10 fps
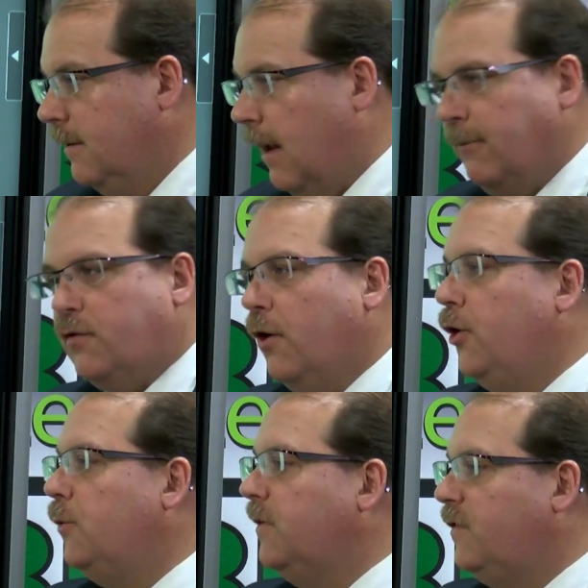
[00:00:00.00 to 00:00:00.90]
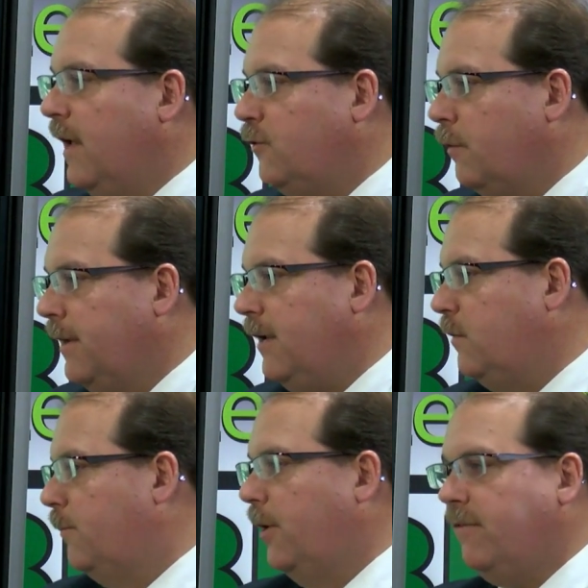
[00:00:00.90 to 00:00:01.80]
I'm mm-hmm. just going to do essential needs
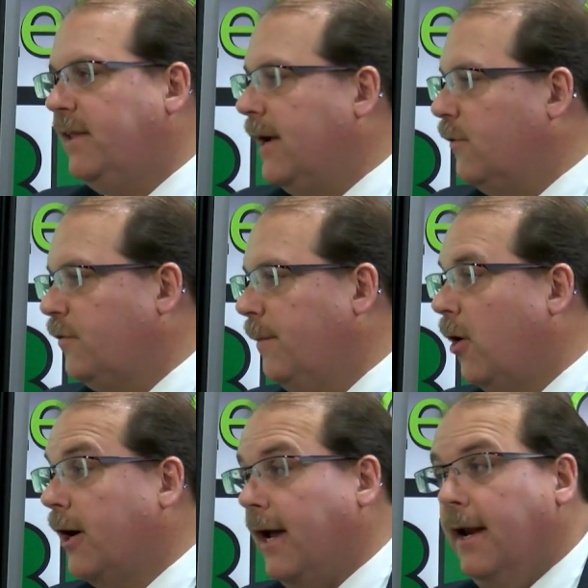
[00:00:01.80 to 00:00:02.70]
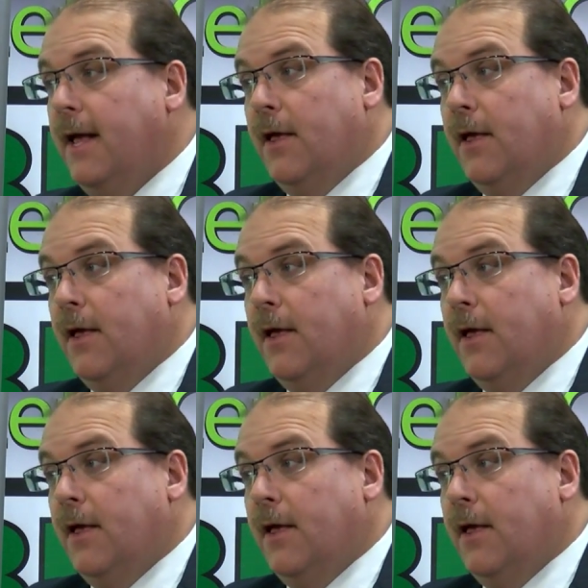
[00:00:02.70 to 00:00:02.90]
and put everything else in the market.